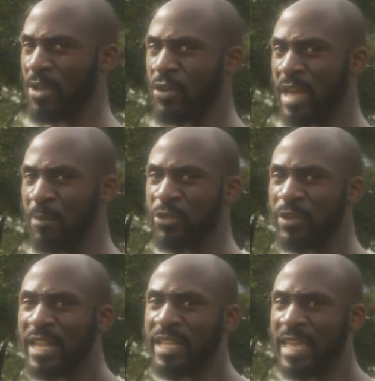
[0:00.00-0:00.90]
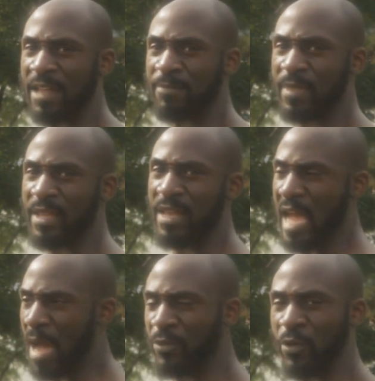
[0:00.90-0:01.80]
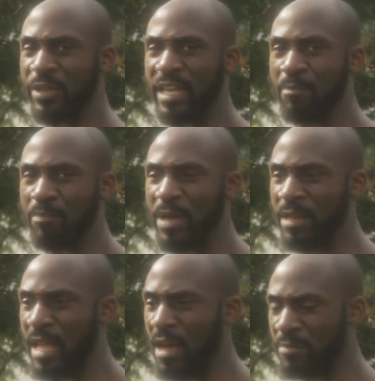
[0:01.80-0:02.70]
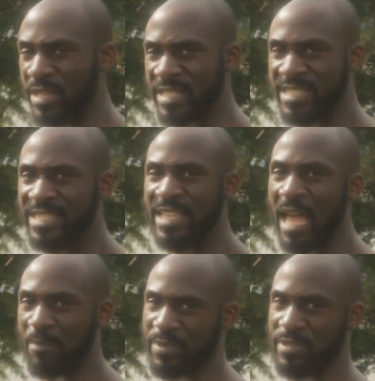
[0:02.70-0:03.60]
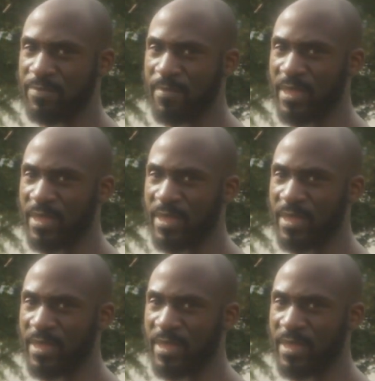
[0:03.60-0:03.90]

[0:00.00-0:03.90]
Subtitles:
Okay, I'm gonna do that again. I'm doing it in steps,